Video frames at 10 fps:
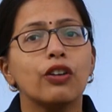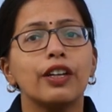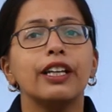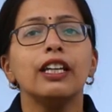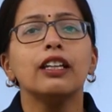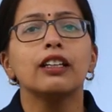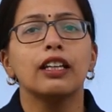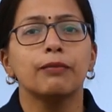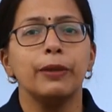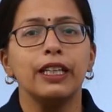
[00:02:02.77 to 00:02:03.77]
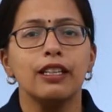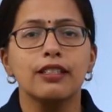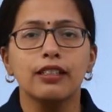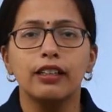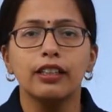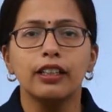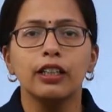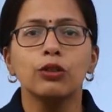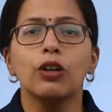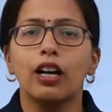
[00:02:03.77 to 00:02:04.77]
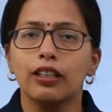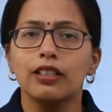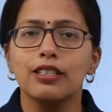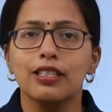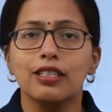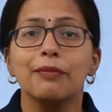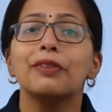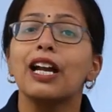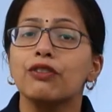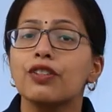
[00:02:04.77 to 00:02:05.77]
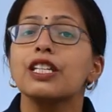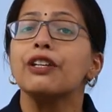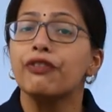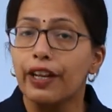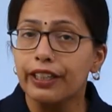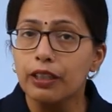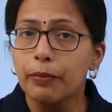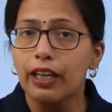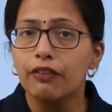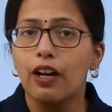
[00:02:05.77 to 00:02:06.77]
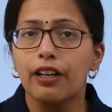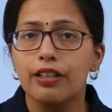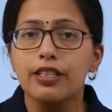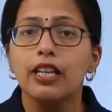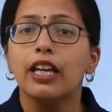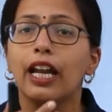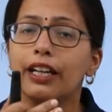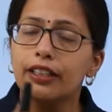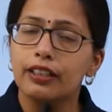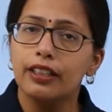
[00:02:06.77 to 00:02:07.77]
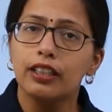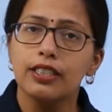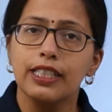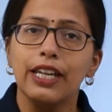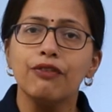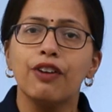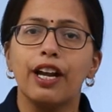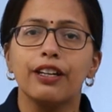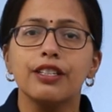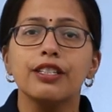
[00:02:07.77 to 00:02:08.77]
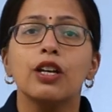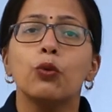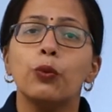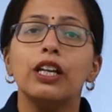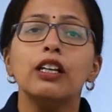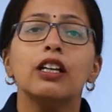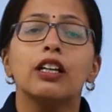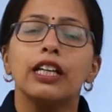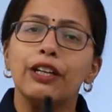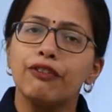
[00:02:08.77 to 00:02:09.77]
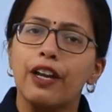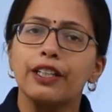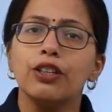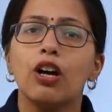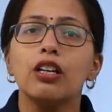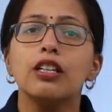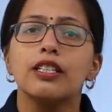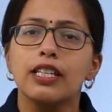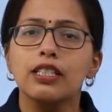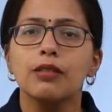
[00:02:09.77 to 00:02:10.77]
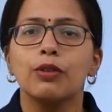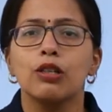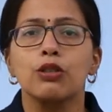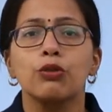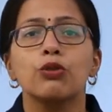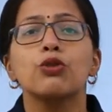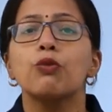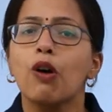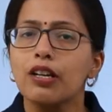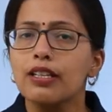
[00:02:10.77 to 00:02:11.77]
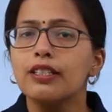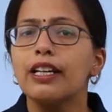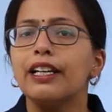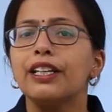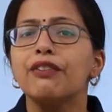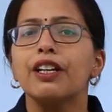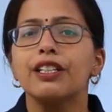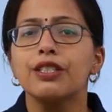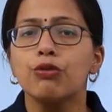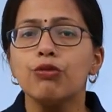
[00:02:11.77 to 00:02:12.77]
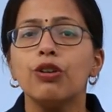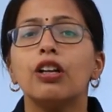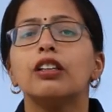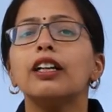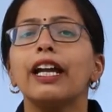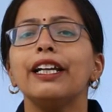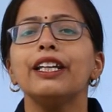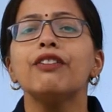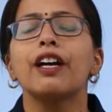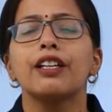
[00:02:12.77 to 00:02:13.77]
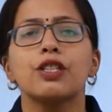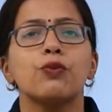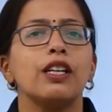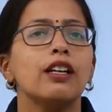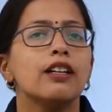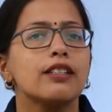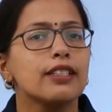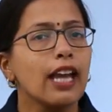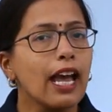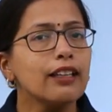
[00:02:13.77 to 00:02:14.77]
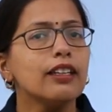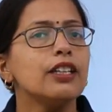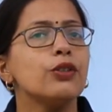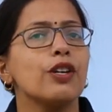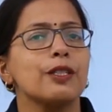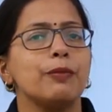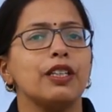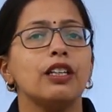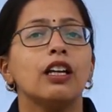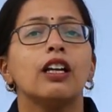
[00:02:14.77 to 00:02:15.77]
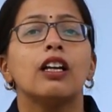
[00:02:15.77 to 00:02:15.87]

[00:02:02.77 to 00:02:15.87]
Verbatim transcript: already been inserted into another system that was infected by a virus, it the same virus will infect your system also. So what does the antivirus do? The antivirus will scan the USB